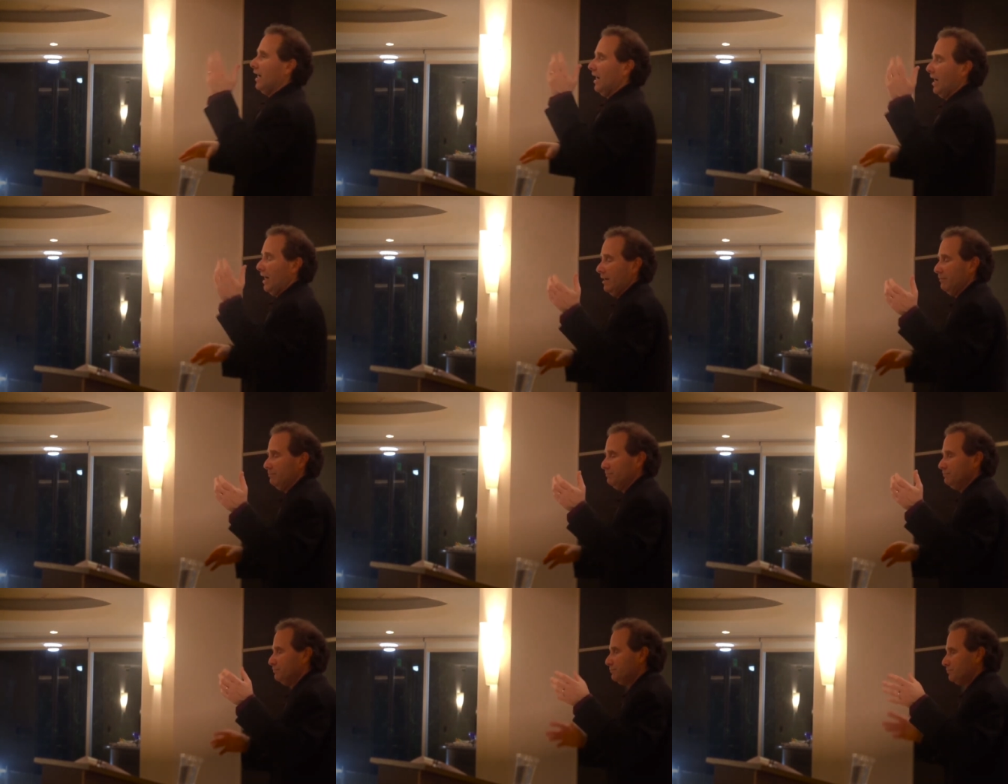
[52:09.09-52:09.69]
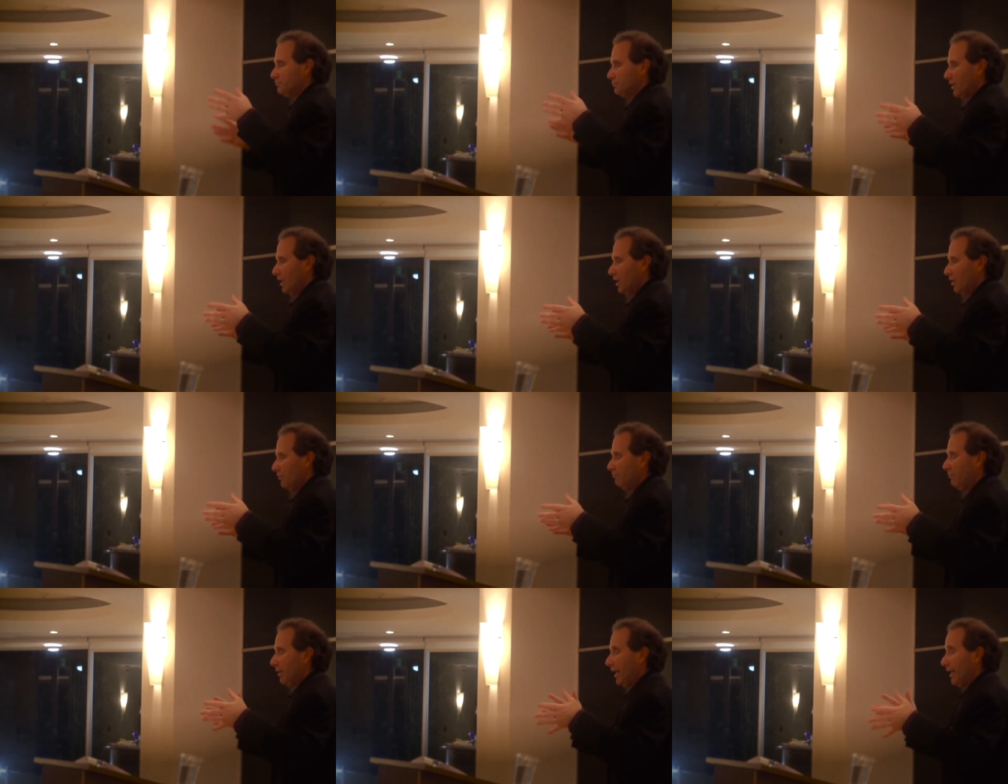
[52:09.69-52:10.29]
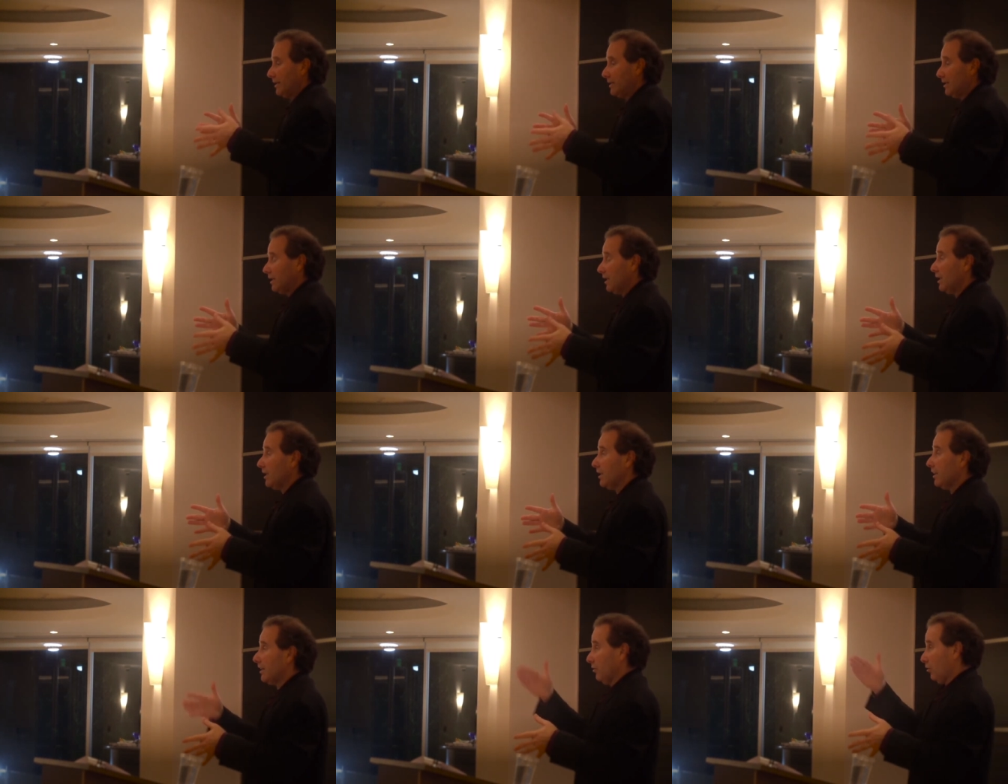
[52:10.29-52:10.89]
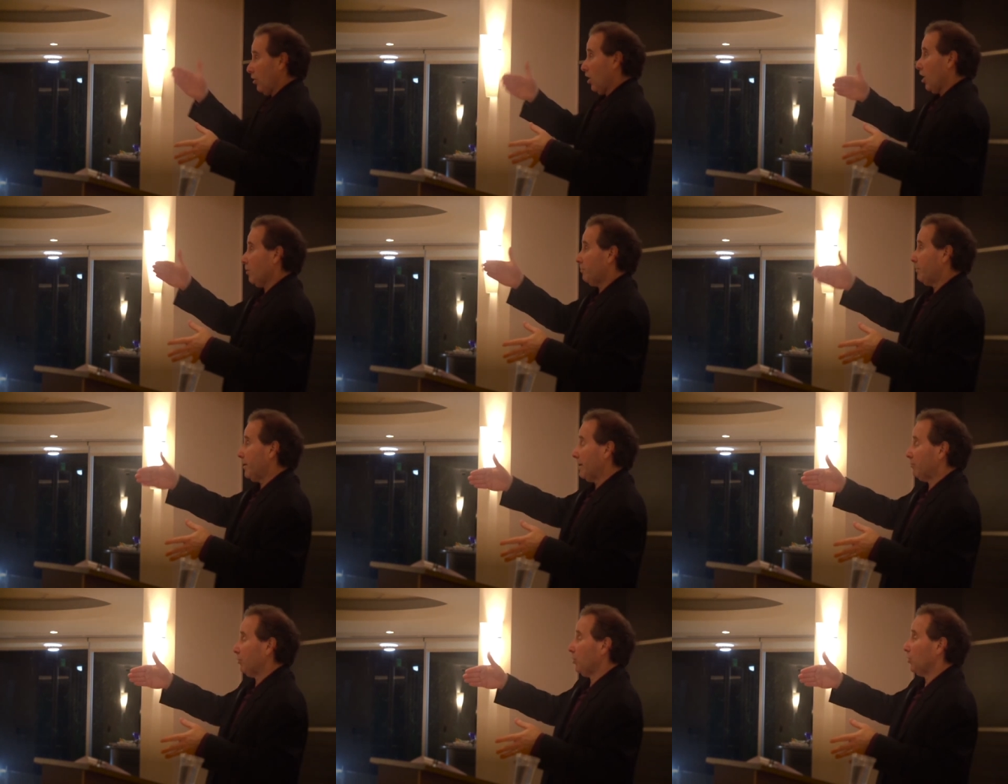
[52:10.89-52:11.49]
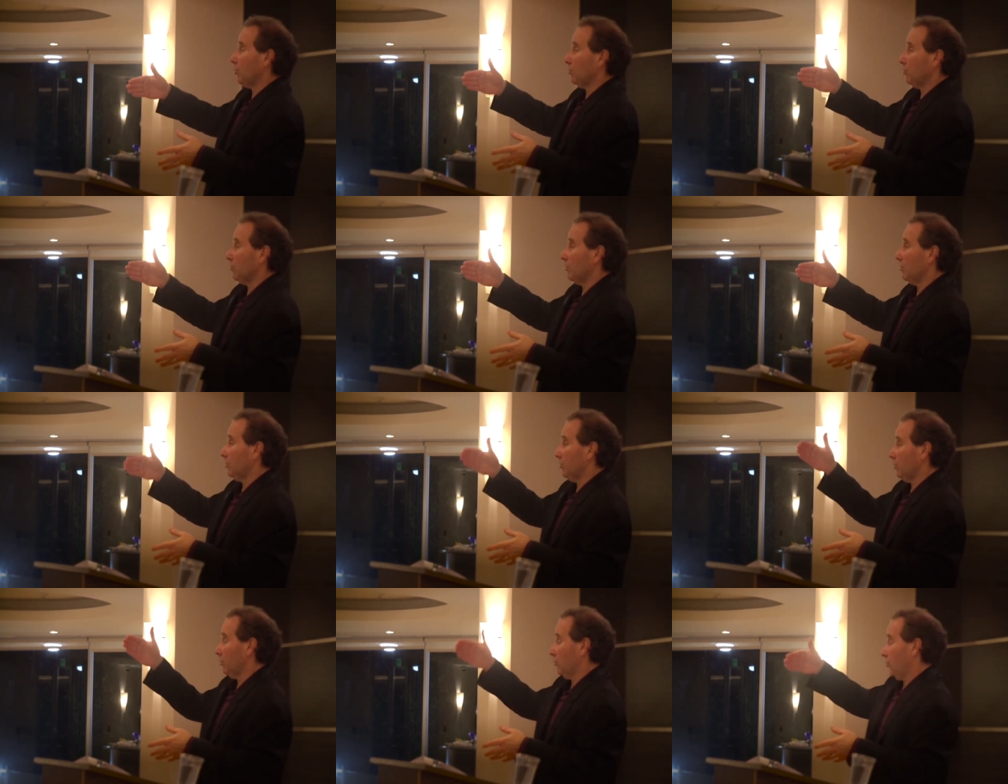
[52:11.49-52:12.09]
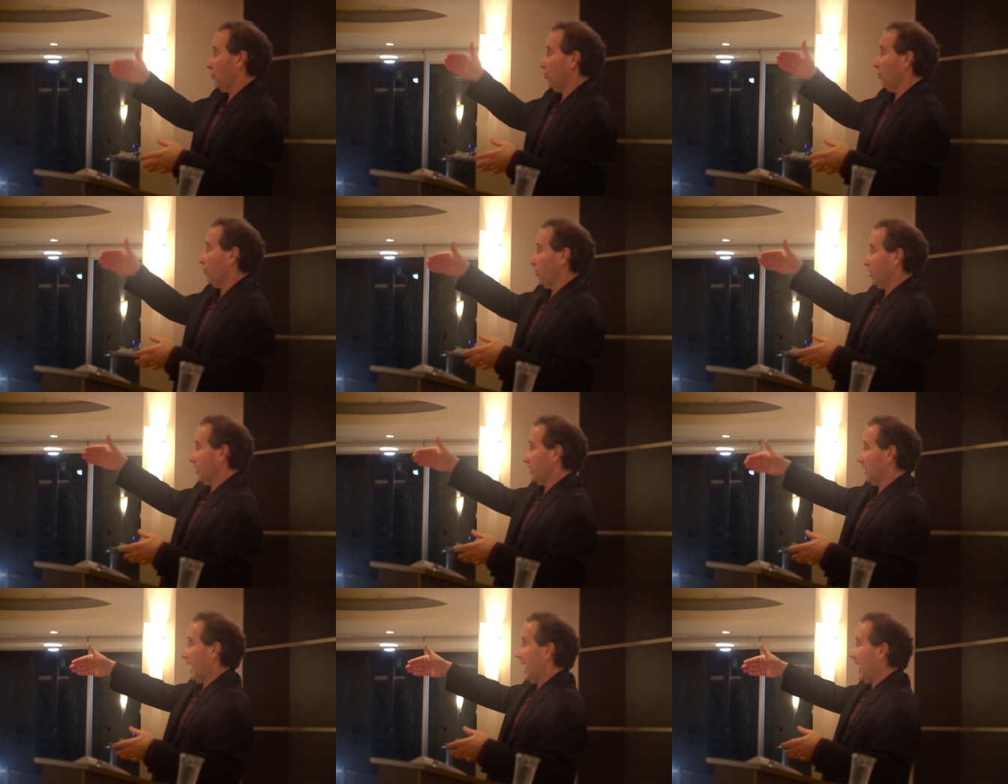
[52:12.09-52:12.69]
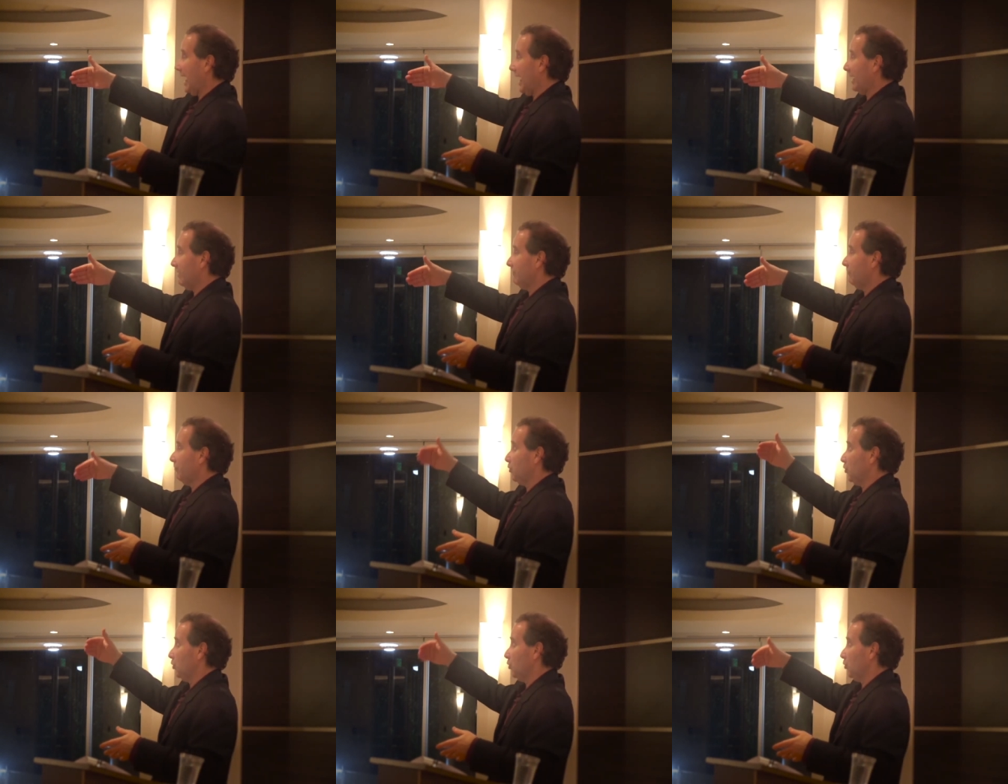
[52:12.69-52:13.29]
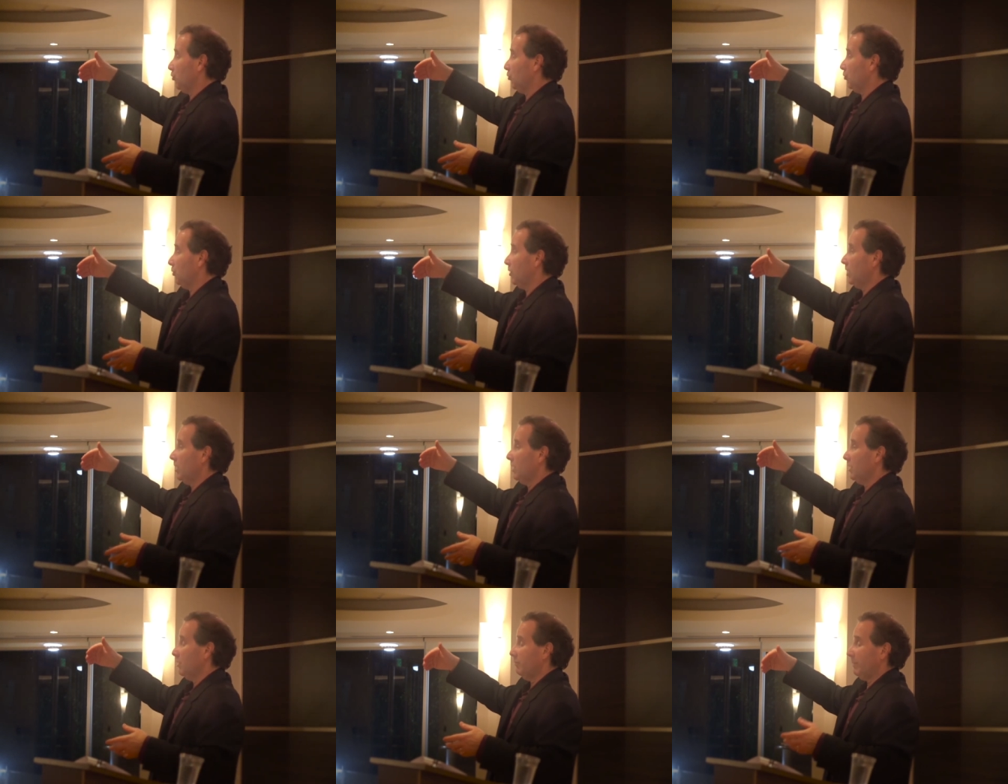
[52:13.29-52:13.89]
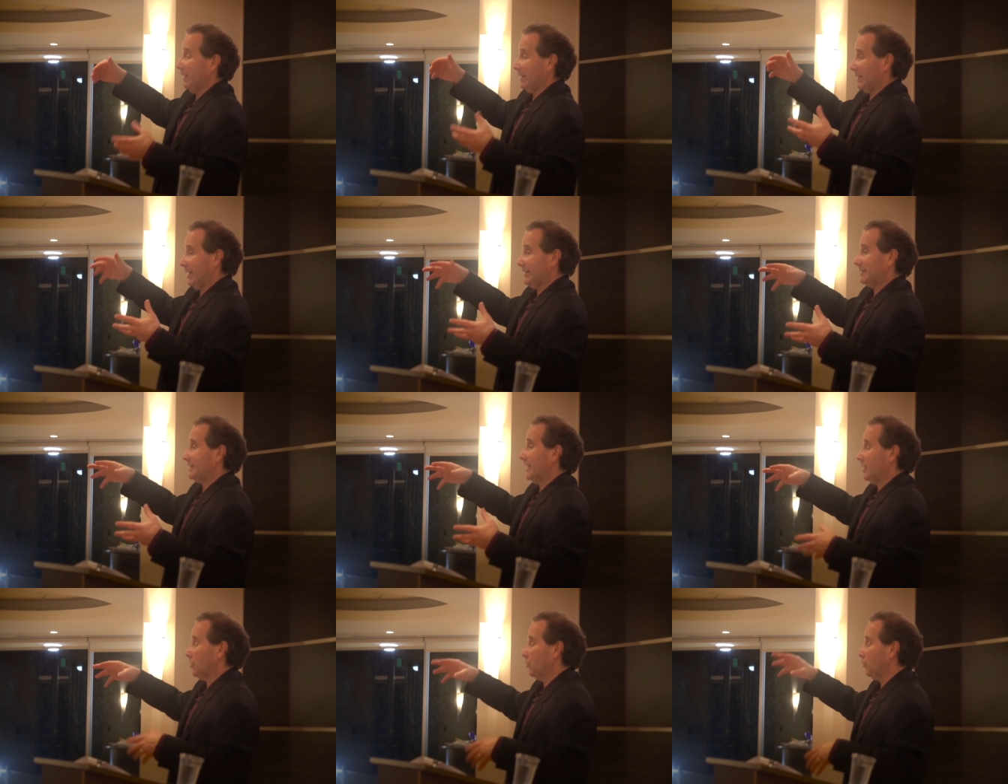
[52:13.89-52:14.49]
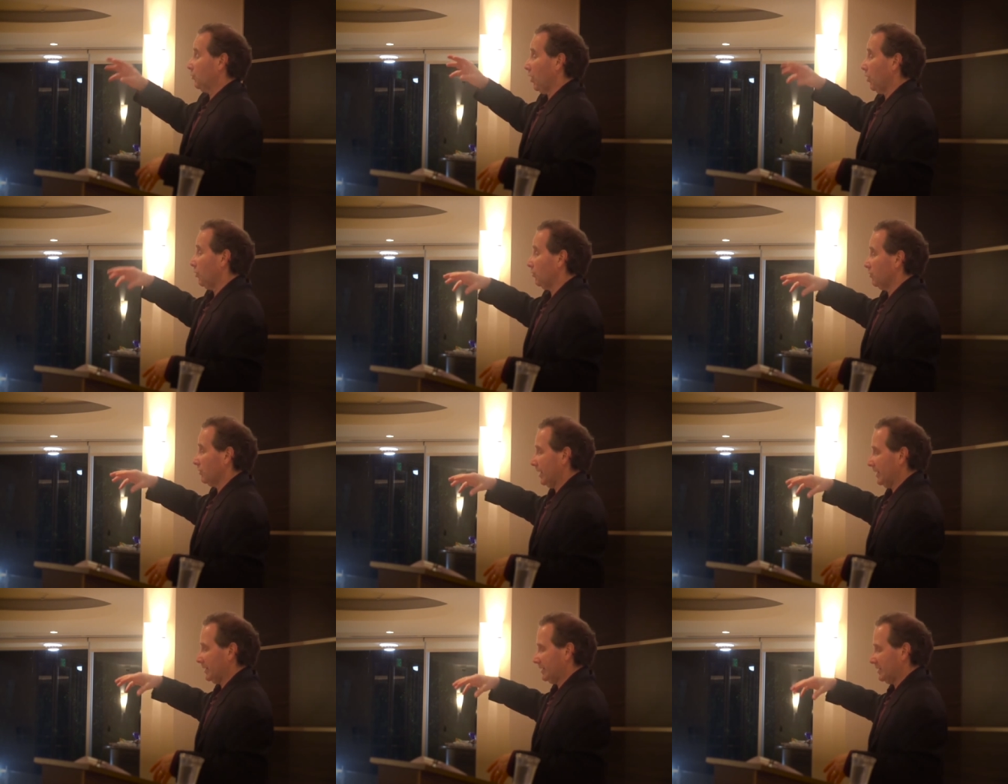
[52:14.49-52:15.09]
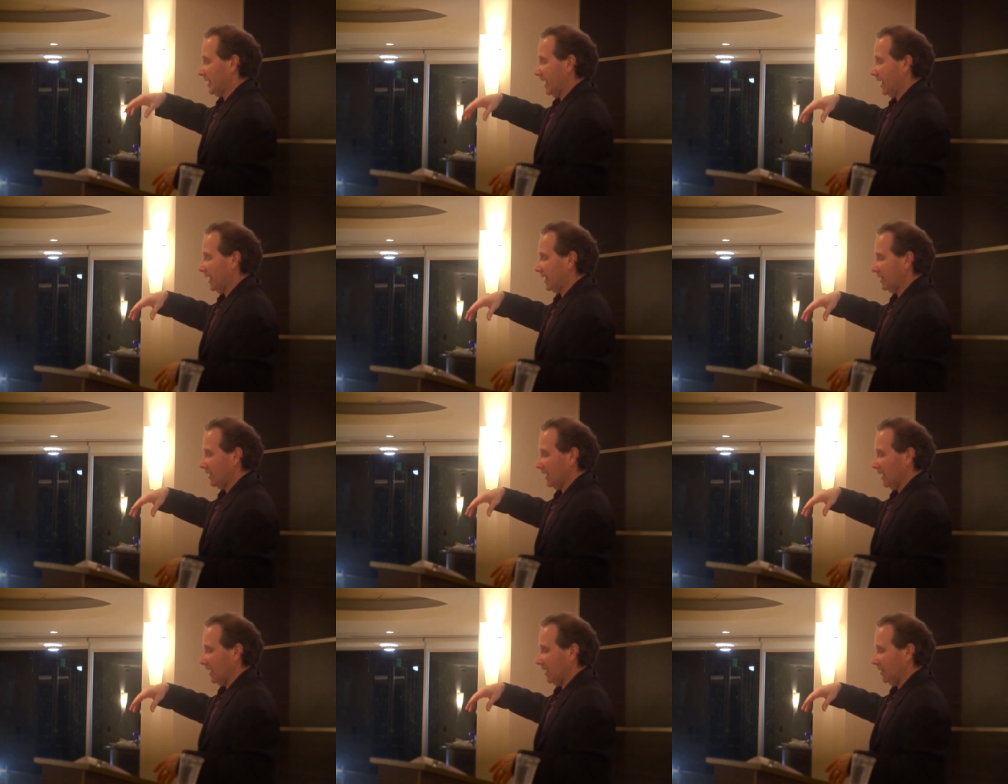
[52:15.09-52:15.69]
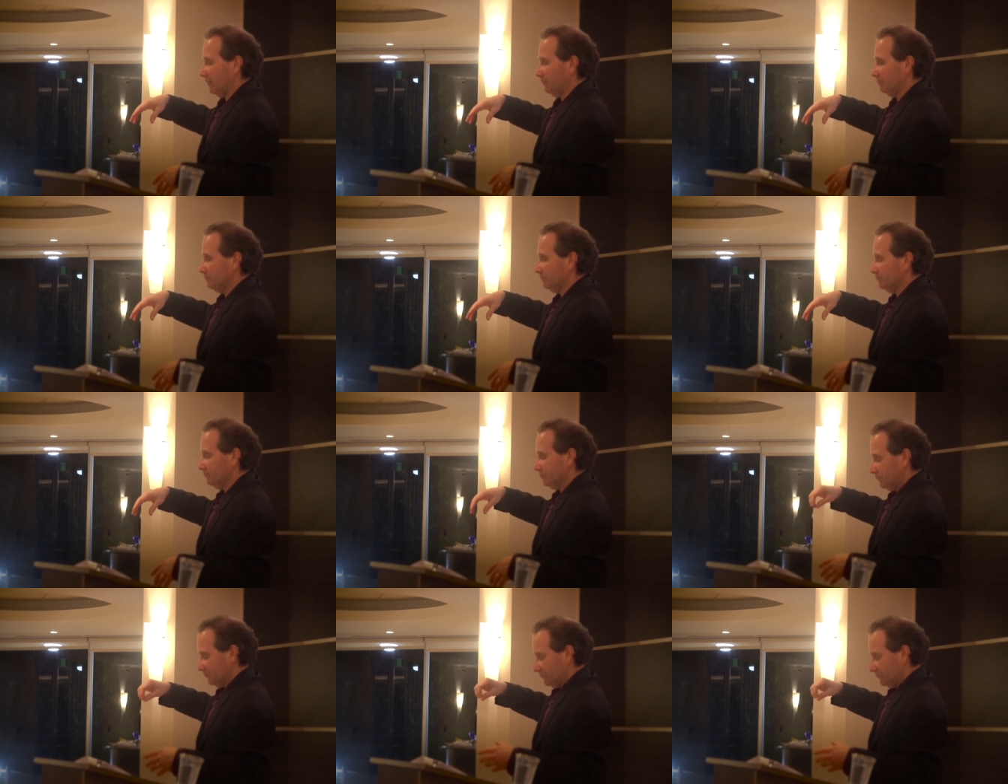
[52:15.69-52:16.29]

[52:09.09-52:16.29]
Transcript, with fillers: Um, but there are people who, who are alive who, but let's say you wrote and said, um,